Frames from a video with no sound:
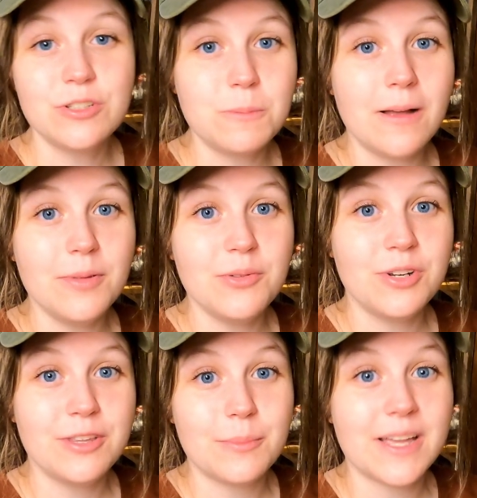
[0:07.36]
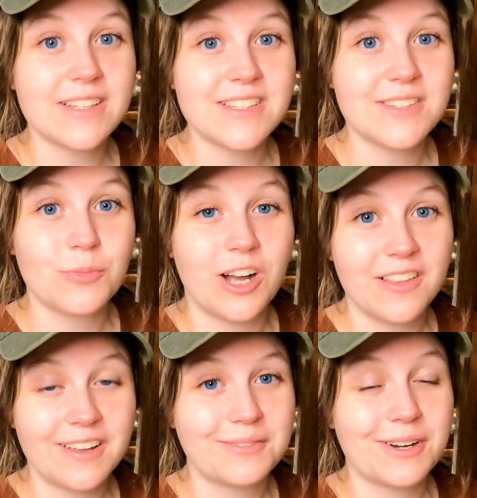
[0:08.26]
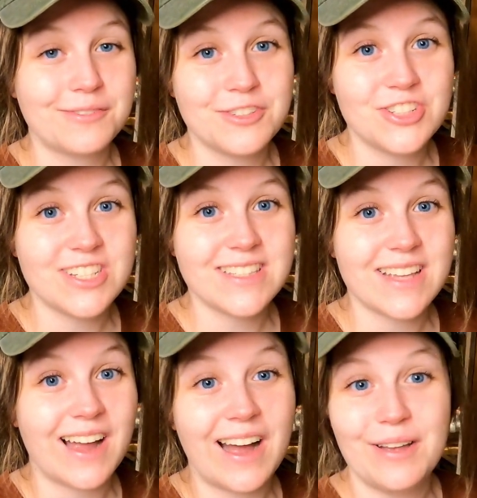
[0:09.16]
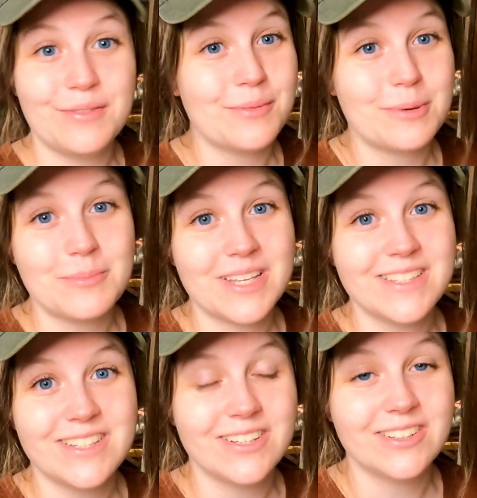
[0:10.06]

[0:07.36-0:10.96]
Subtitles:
was probably one of the best wildlife refuges I've ever been to.